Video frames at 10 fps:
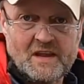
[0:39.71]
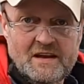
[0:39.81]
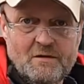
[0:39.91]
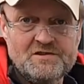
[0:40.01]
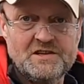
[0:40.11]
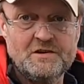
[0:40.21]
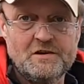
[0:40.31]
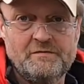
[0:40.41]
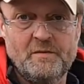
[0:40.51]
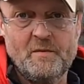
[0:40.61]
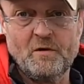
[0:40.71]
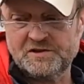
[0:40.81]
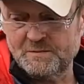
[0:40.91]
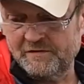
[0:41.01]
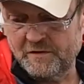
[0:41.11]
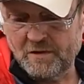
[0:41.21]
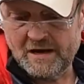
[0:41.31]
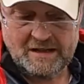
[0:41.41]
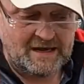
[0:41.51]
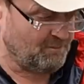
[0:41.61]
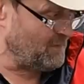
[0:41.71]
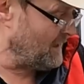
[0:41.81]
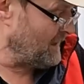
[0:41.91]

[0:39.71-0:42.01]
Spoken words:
Now, as you know, if you've been watching me for a while, I